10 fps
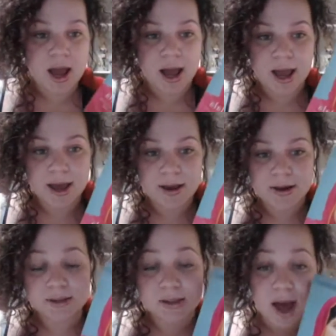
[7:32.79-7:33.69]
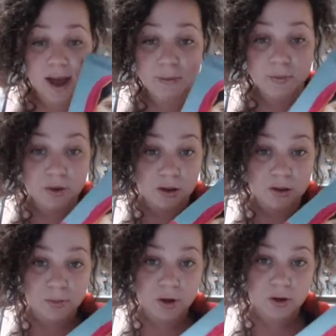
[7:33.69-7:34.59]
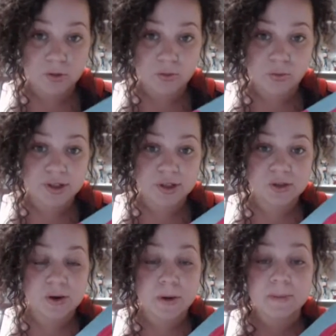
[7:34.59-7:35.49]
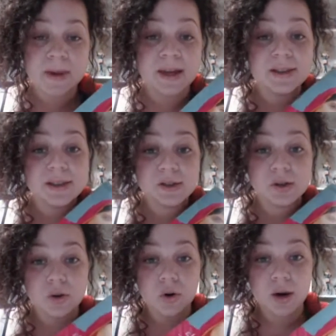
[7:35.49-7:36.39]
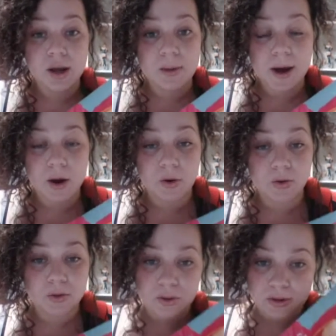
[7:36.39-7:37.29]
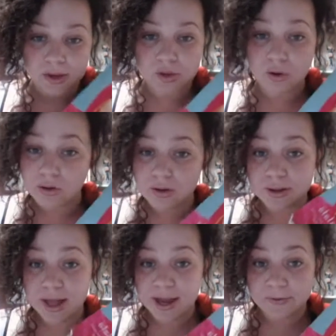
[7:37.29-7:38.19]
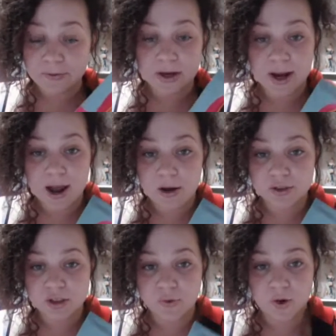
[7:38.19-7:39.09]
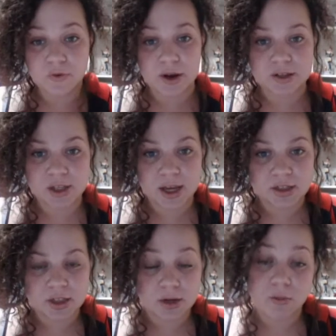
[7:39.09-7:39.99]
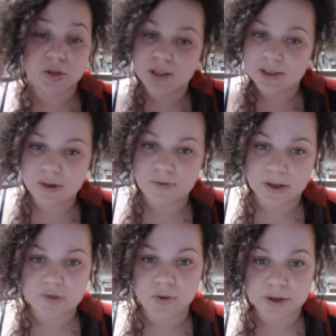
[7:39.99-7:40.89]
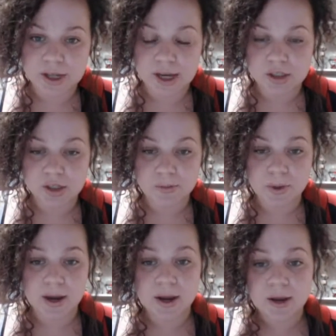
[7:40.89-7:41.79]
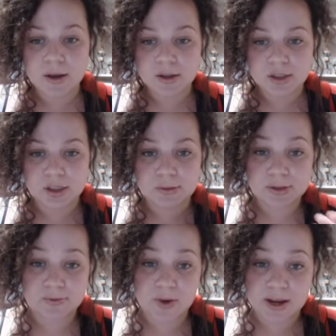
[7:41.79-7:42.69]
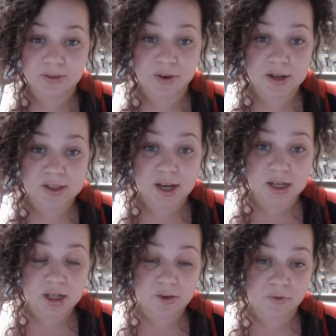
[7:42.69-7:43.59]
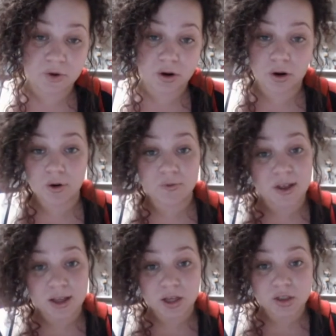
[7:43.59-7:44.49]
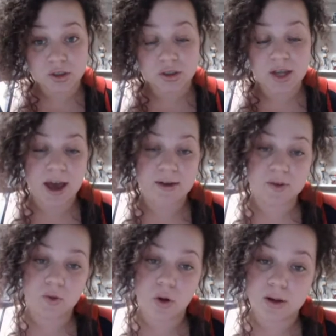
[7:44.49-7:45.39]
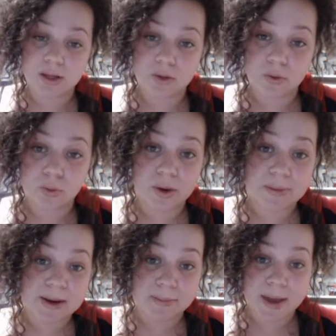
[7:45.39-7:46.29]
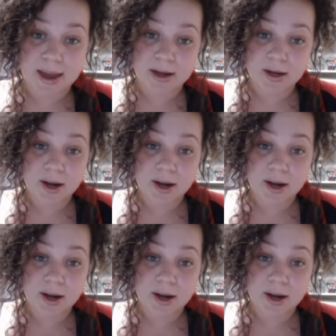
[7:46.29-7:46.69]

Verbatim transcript: and it's the I Am Malala book, which is an amazing story about this girl's life and how she fought for education. Well, she still fights for education, but she was fighting for education for her village to have equality with women and men